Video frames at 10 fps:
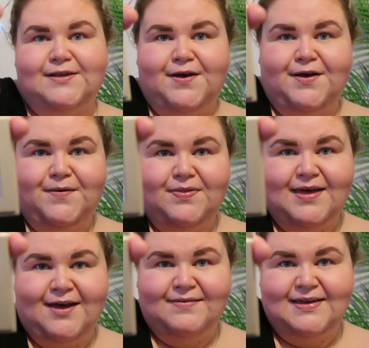So
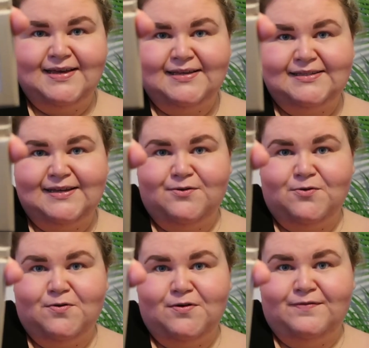there it is in
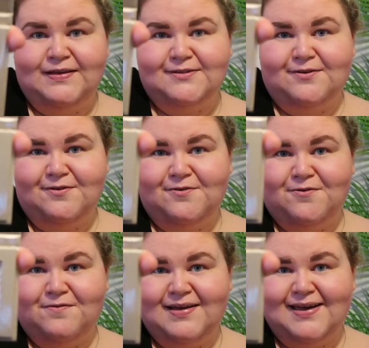all of its
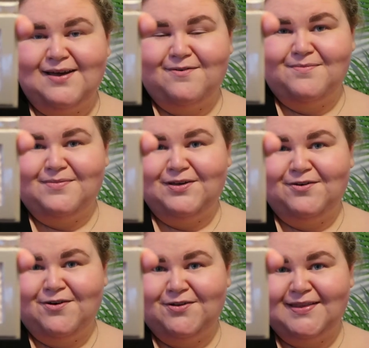glory. Oh my
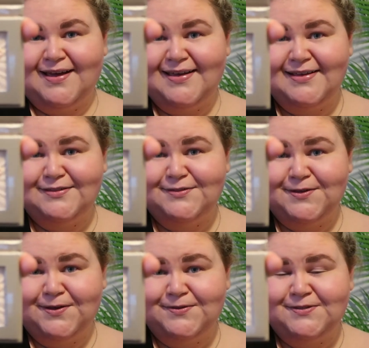god, that is
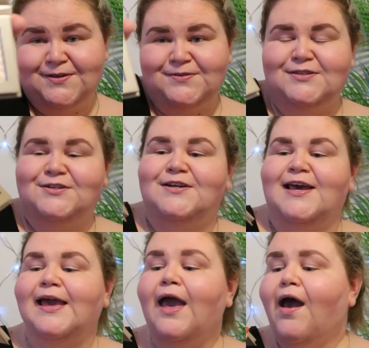so
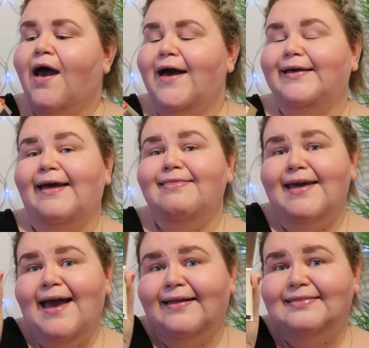stunning. Again,
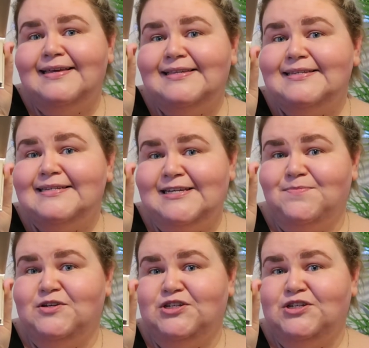they had these in deeper